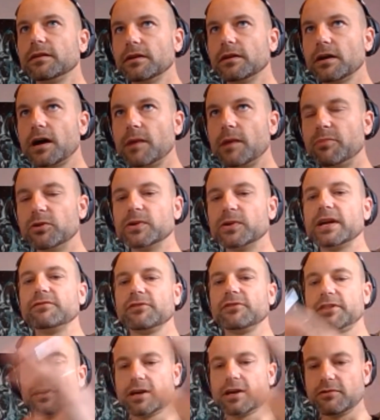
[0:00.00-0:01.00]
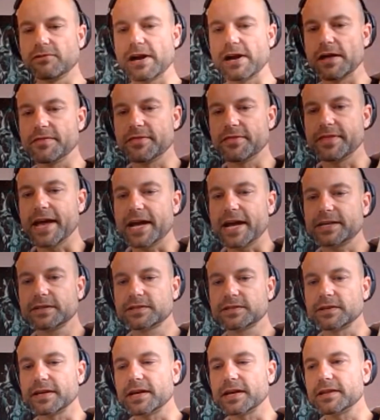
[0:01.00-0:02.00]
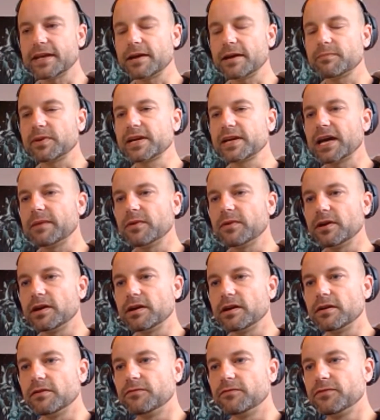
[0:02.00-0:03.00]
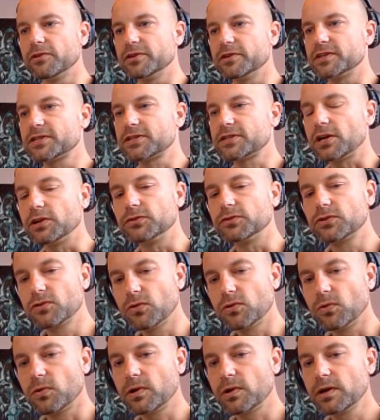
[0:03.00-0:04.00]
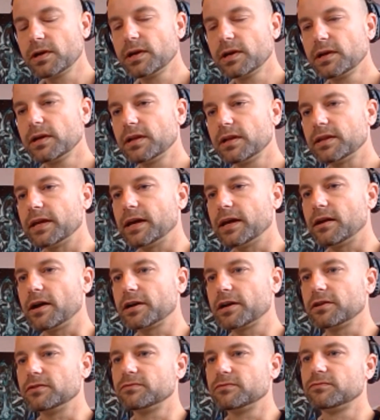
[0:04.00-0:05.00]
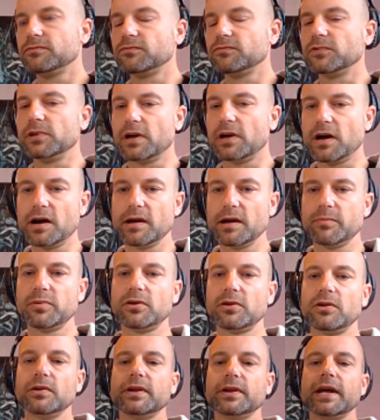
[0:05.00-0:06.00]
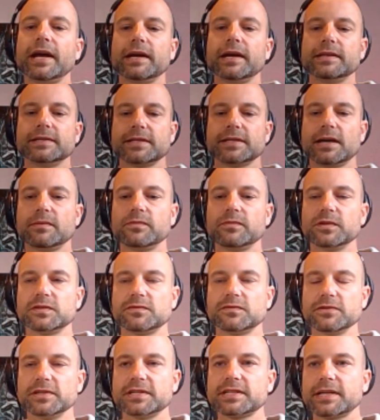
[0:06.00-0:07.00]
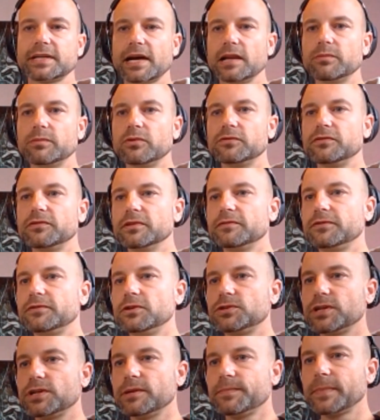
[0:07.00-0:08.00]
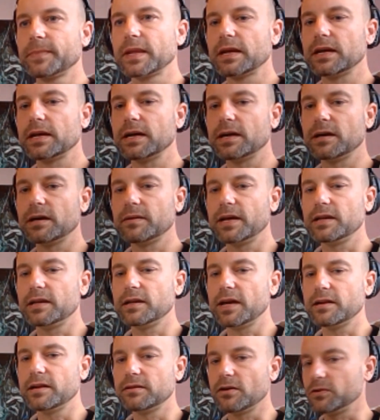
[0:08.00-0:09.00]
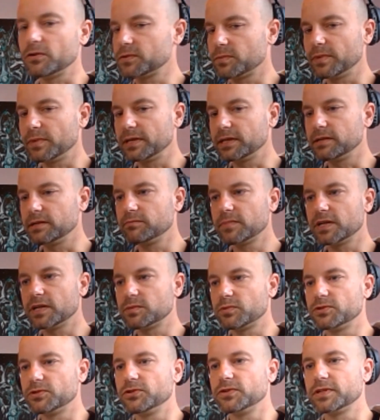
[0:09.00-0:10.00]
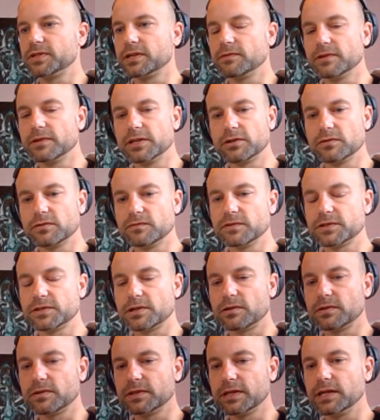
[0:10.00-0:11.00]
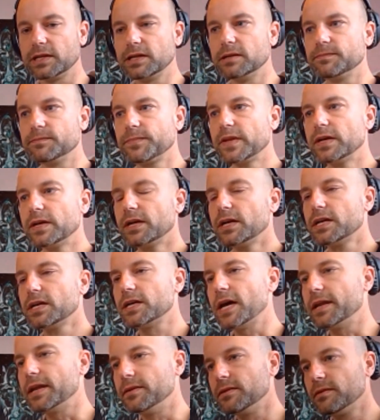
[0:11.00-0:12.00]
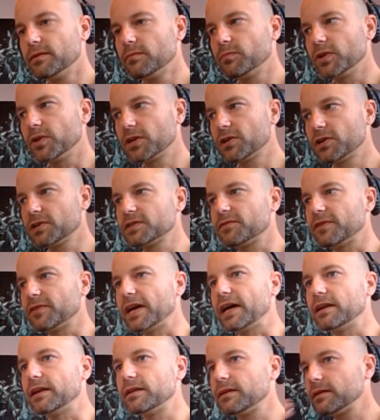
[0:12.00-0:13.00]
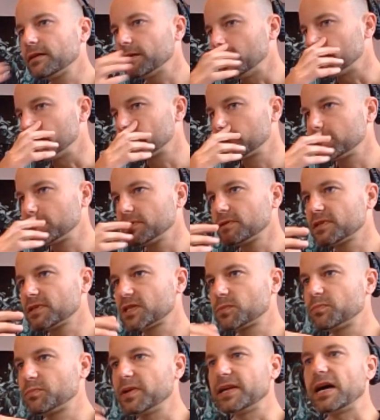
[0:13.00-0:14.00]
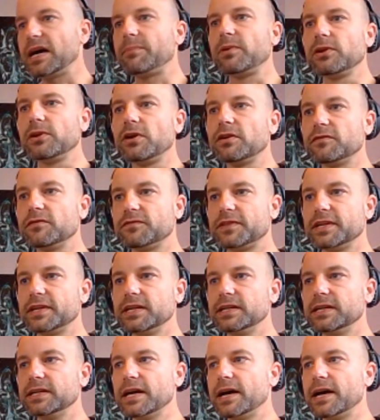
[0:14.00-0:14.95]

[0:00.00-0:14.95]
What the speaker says: I built everything around that, so that became a very solid core that I could rely upon, and was very scalable for the future, and ultimately is producing a really good result in the end. And because of that, it sped up a lot of the